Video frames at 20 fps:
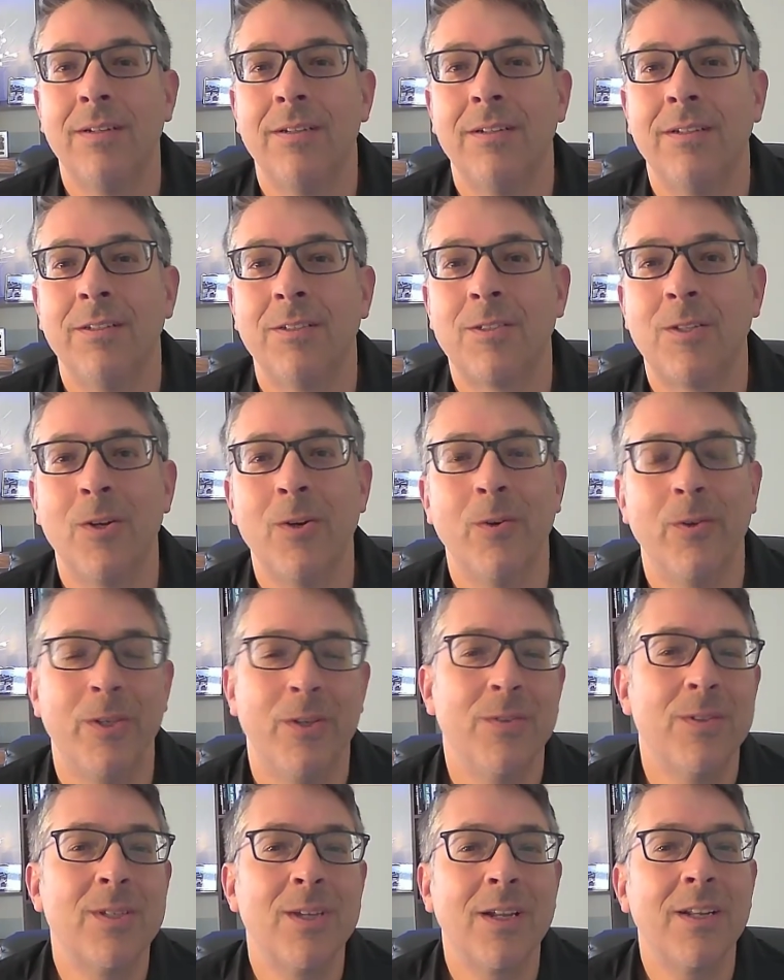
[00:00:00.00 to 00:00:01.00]
So
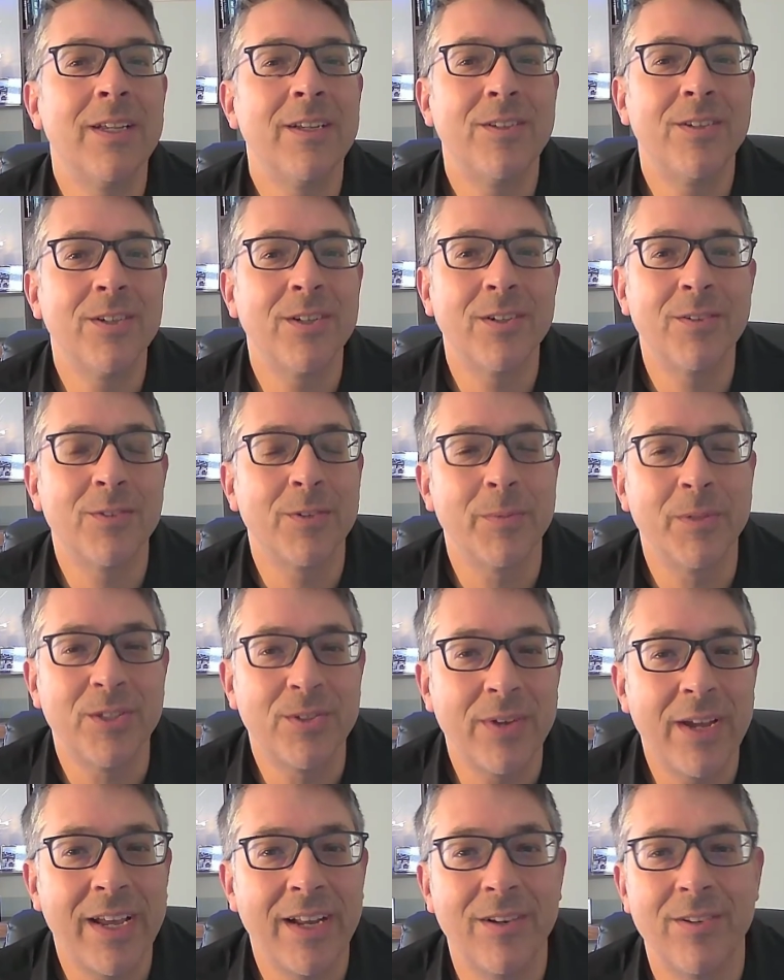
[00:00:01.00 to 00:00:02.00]
you've suddenly turned from a
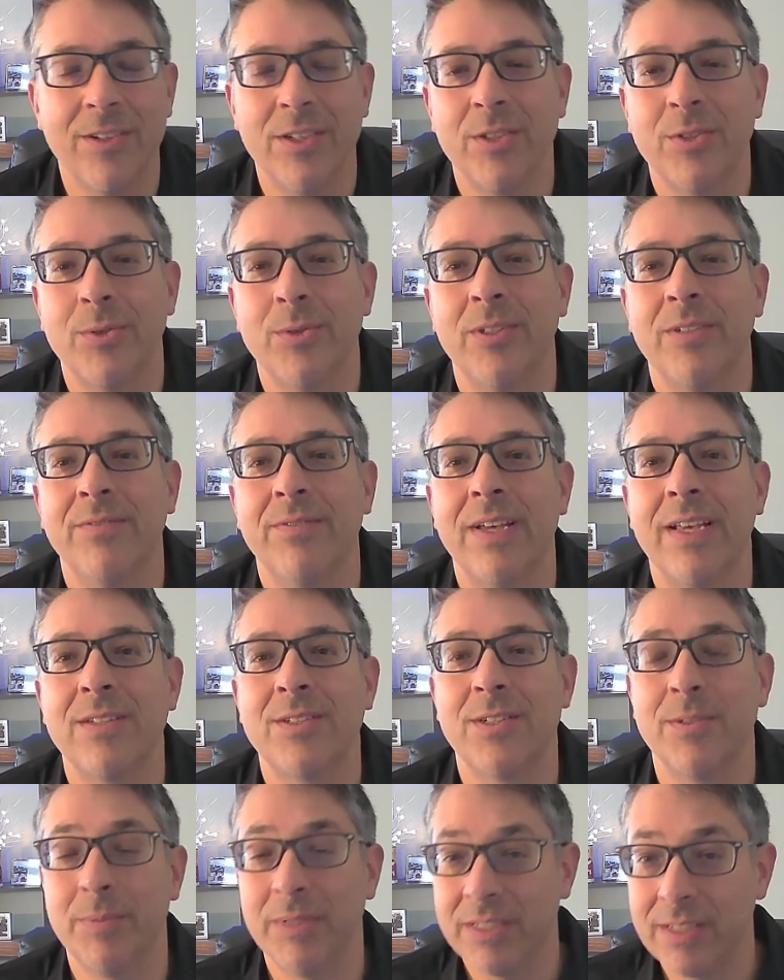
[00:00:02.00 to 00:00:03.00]
trader into an
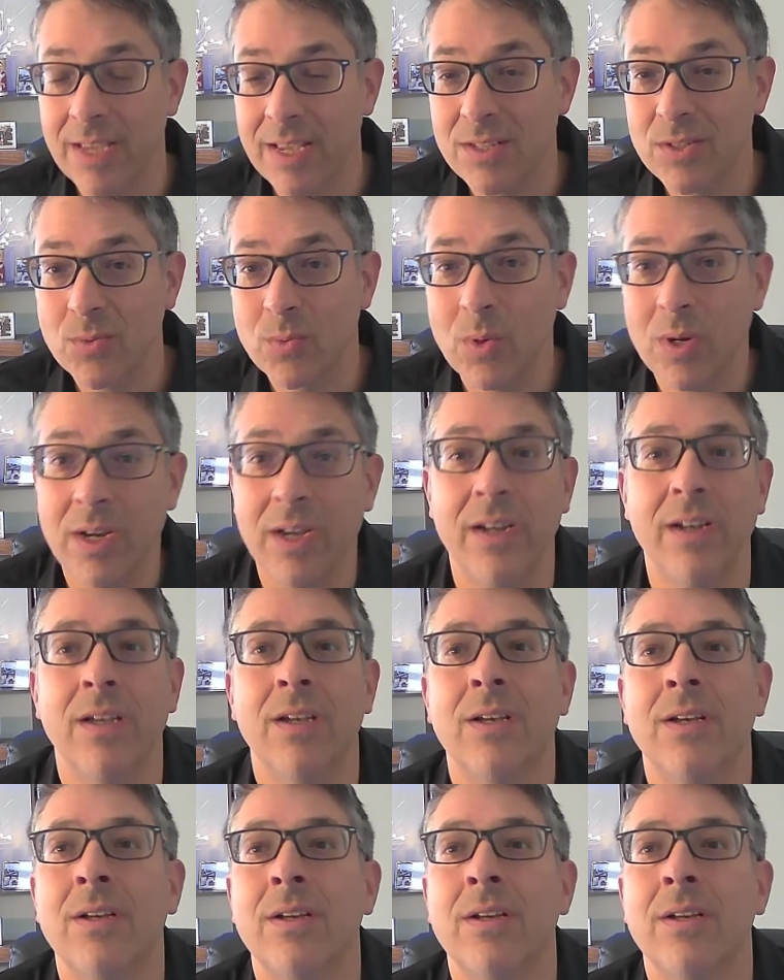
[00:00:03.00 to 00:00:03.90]
investor. But guess what?